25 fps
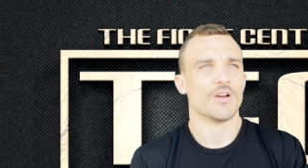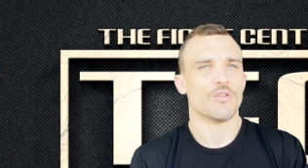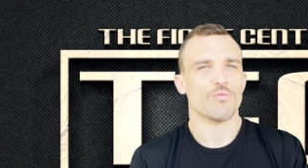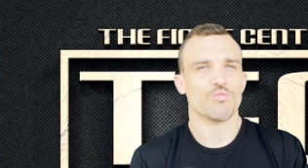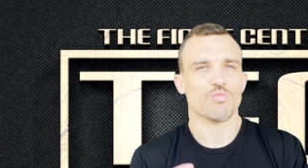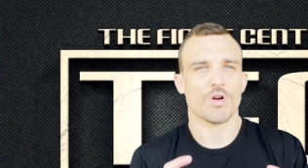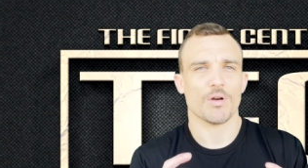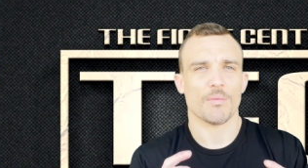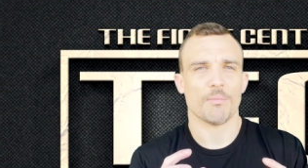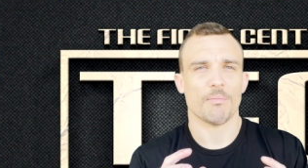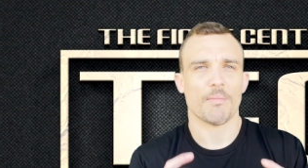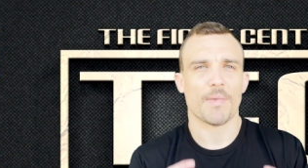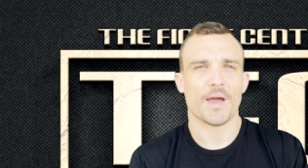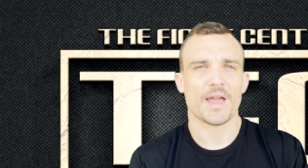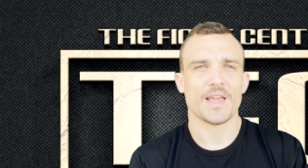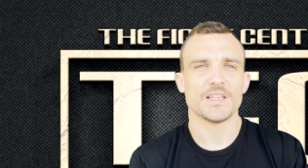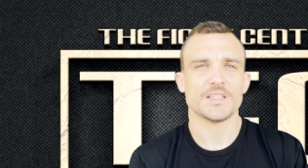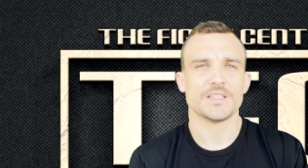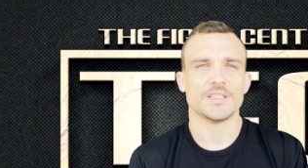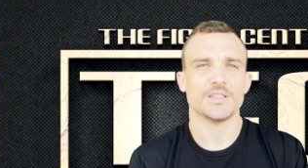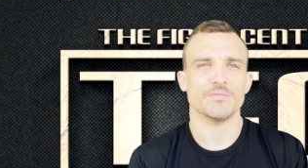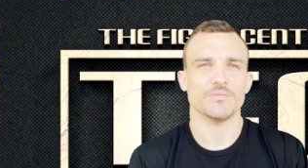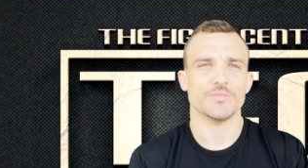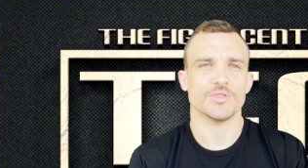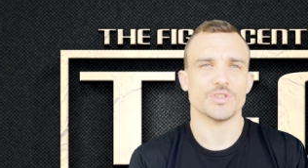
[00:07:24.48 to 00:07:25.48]
what
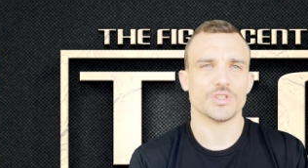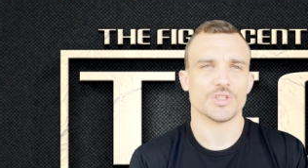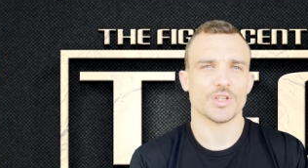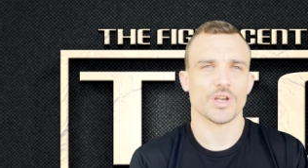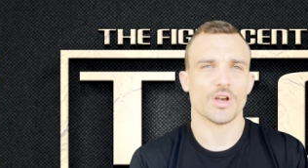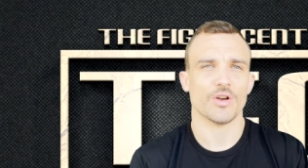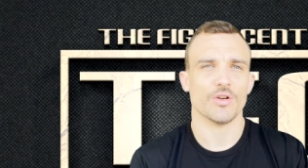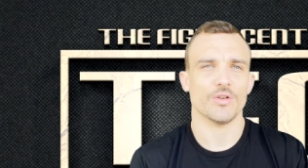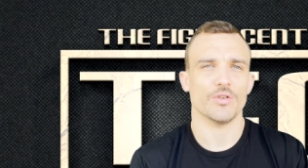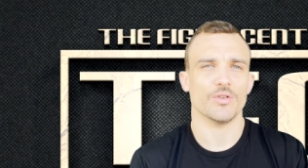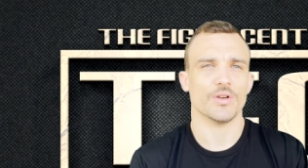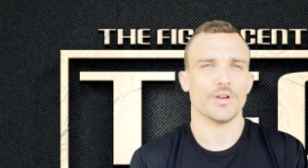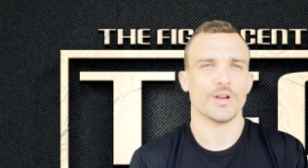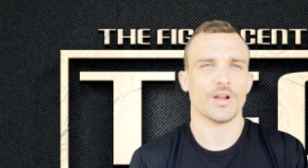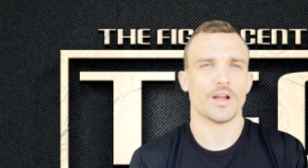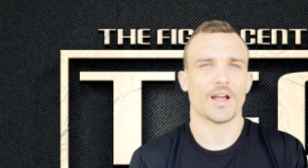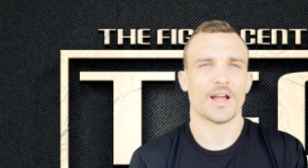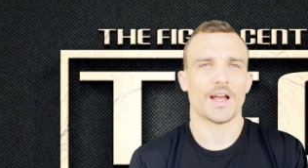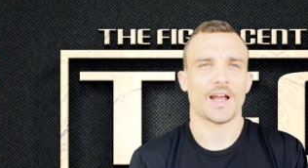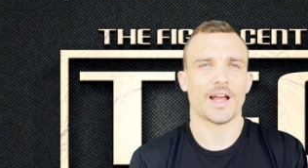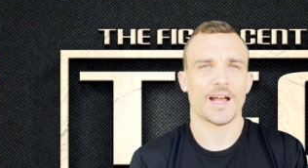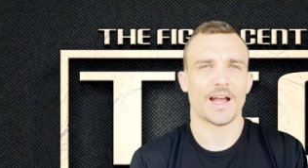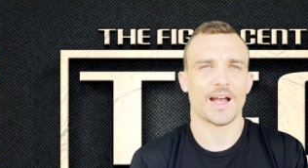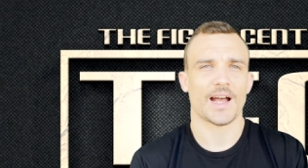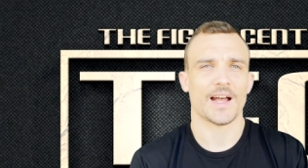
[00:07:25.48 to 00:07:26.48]
makes him so
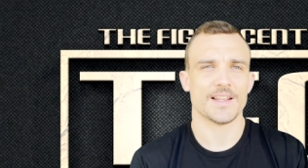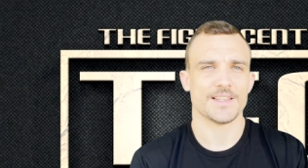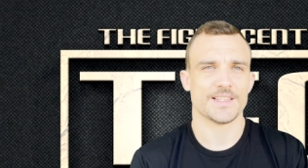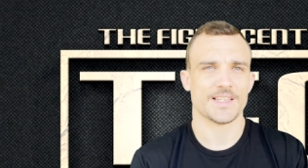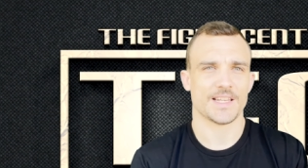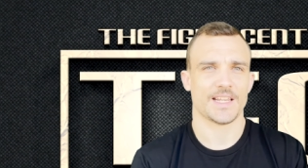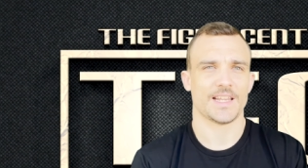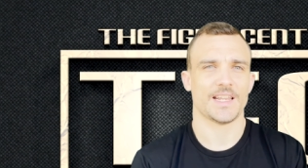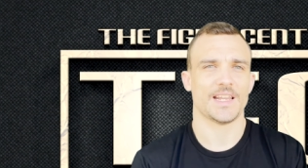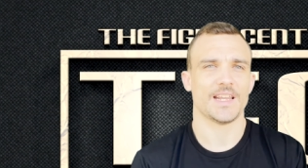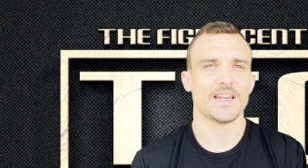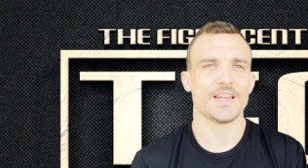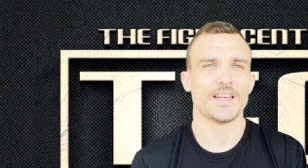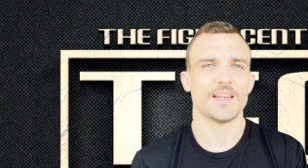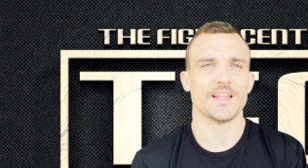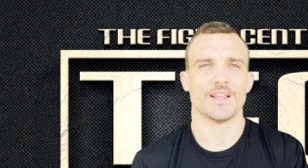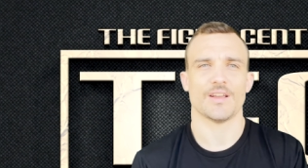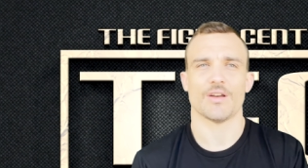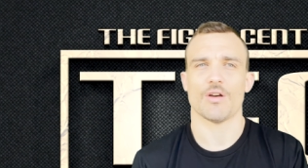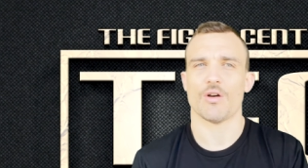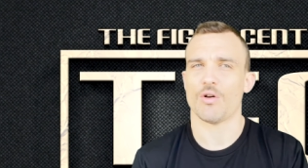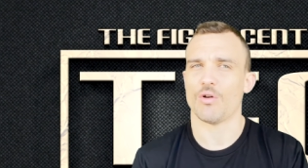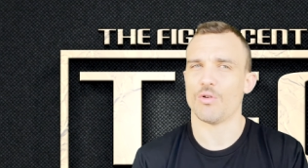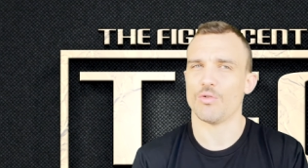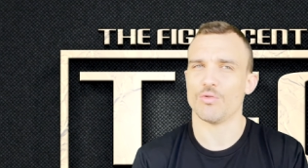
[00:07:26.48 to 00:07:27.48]
hard to hit,
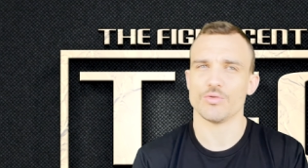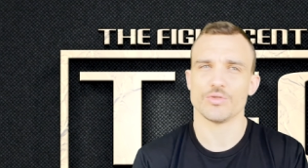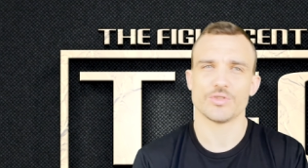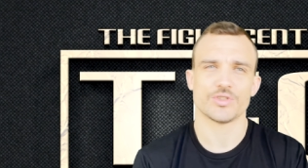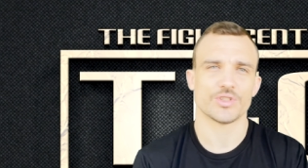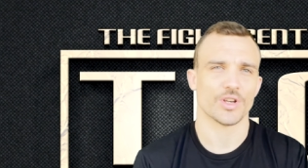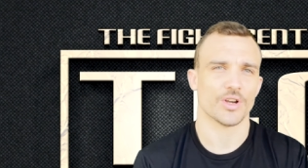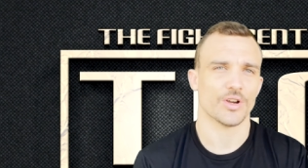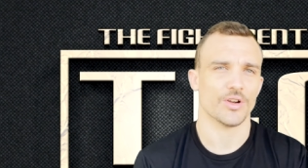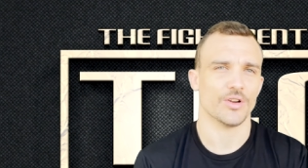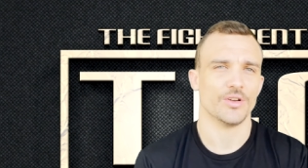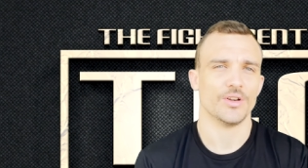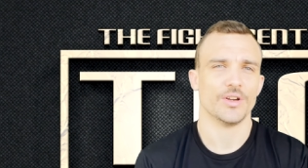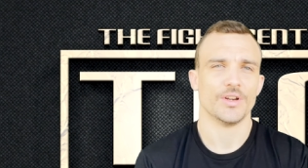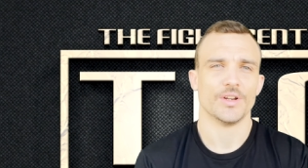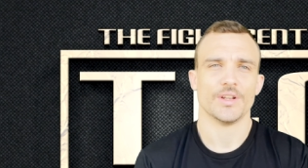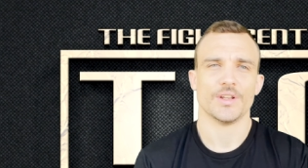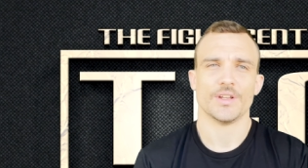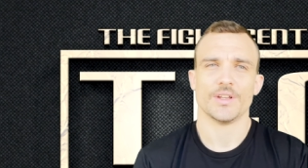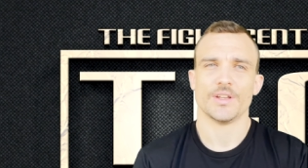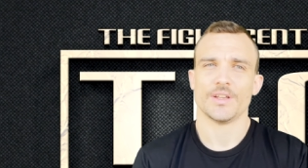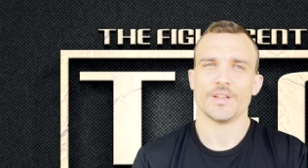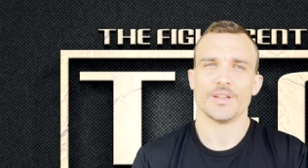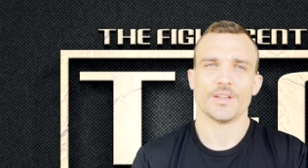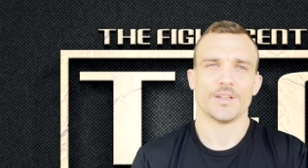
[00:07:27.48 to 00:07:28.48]
also,
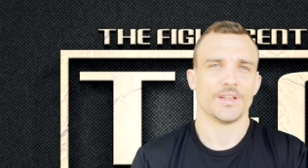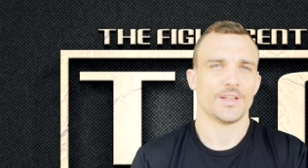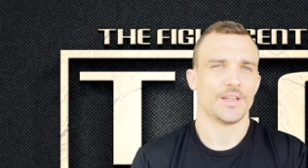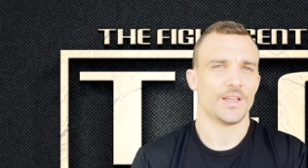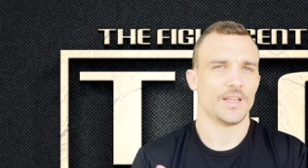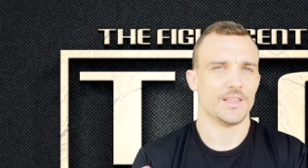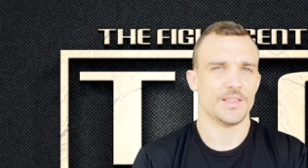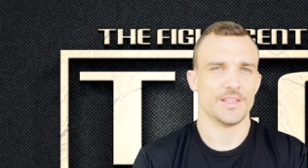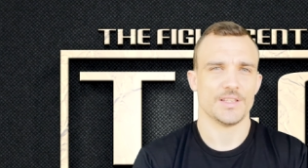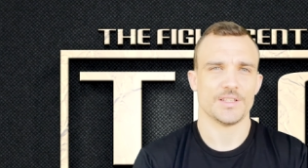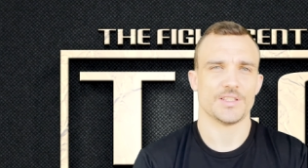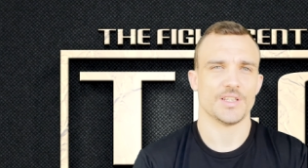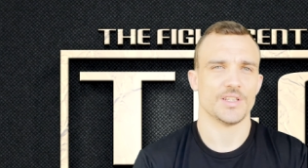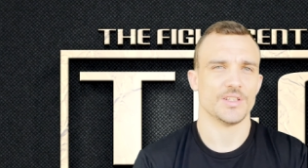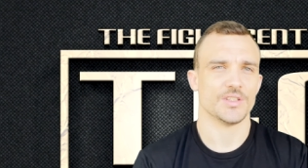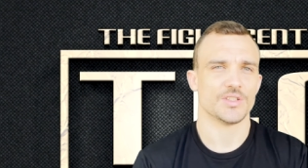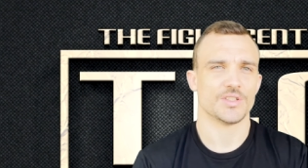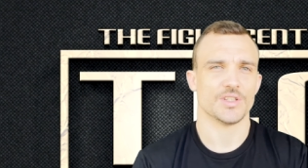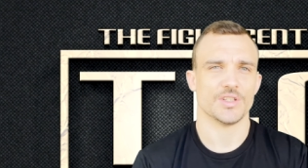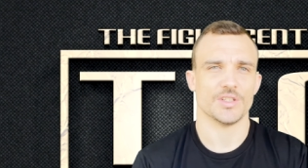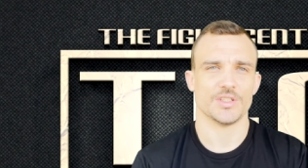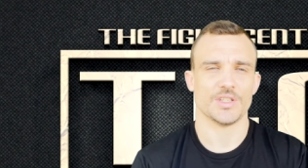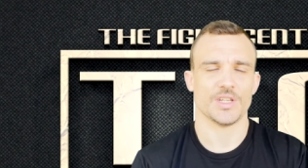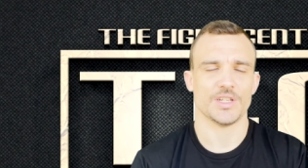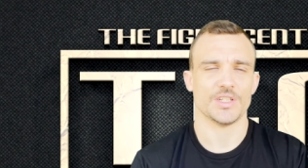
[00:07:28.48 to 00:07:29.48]
in this
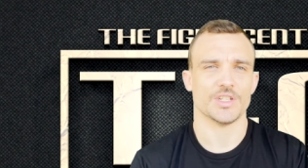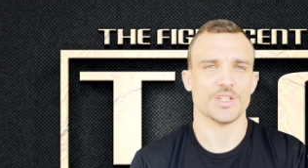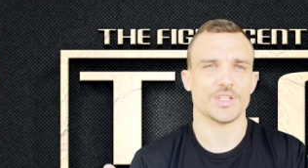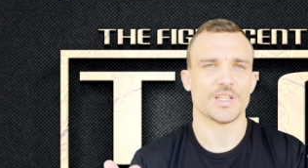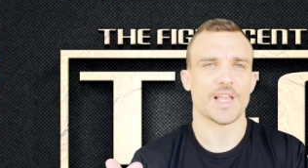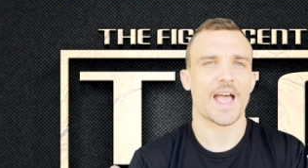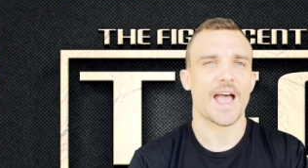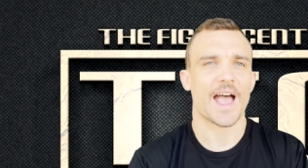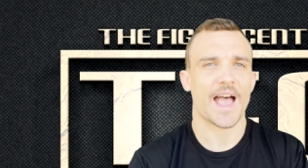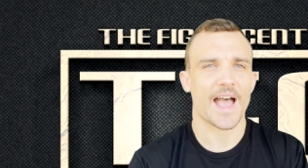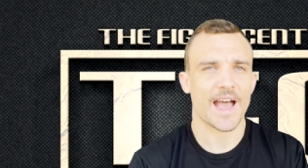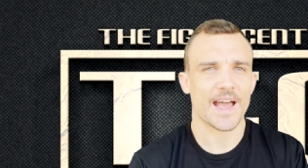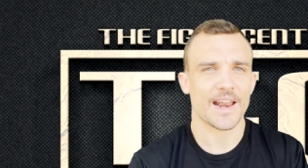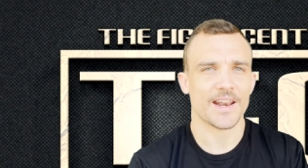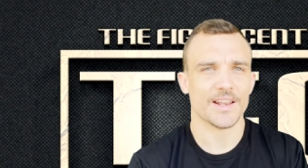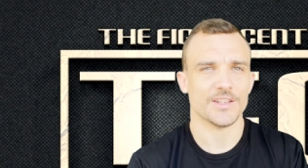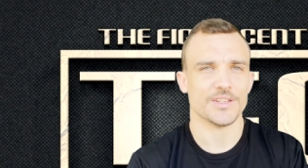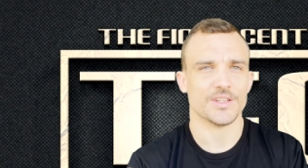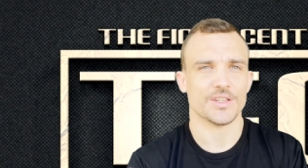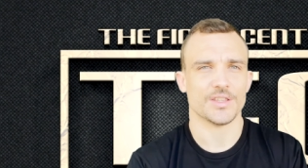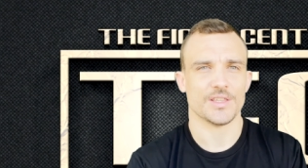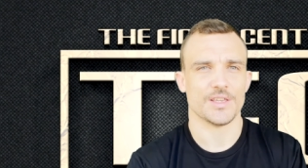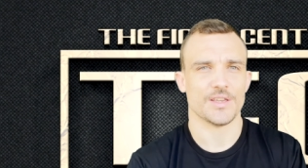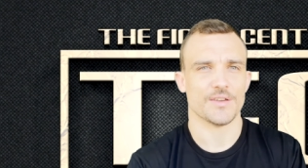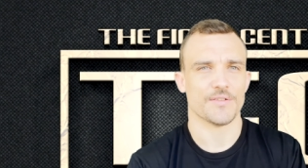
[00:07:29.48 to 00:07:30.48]
instance, it just added
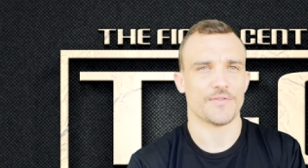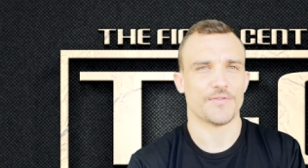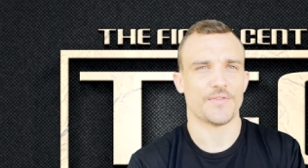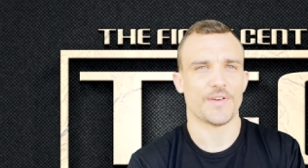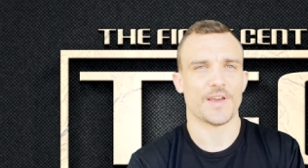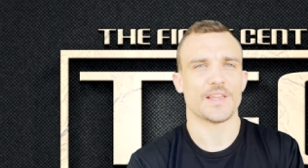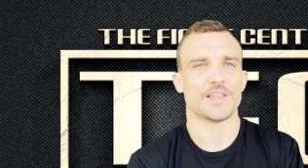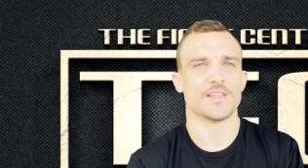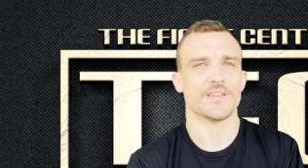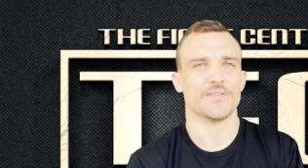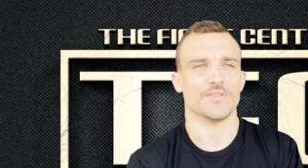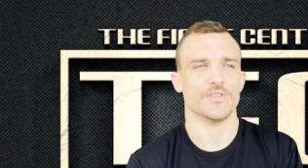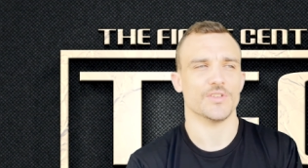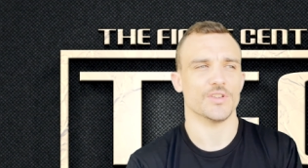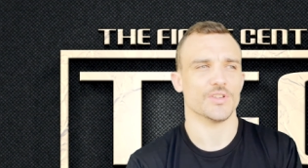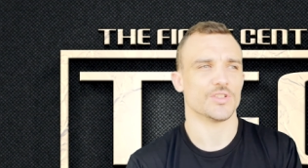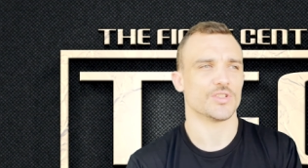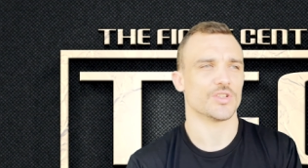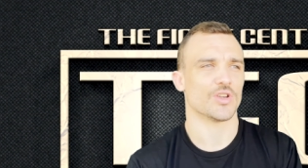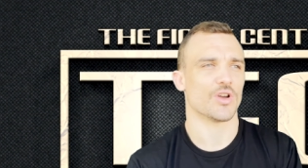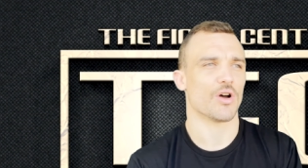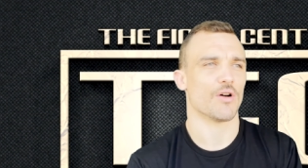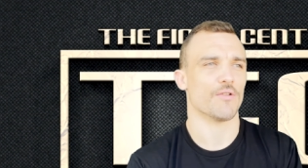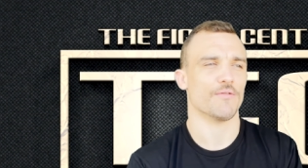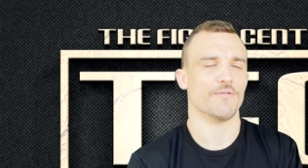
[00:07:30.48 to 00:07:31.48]
to the effectiveness
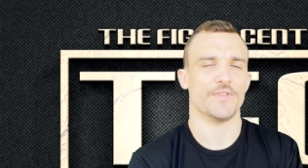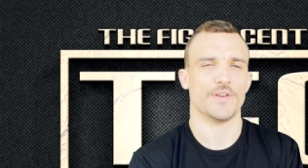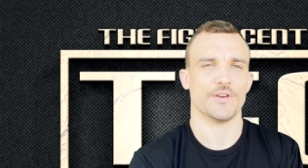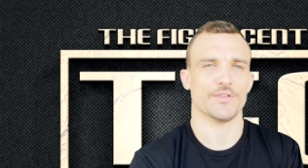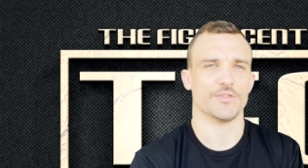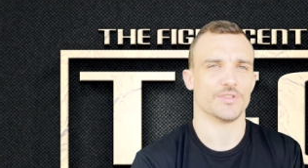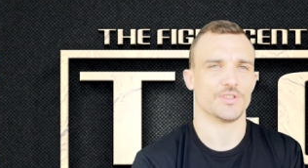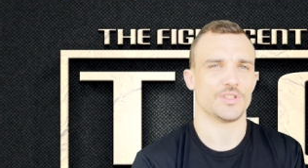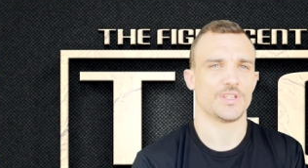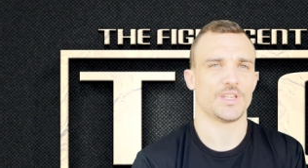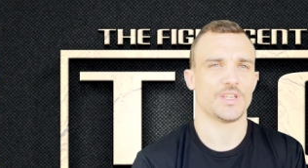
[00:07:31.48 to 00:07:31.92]
of Vera's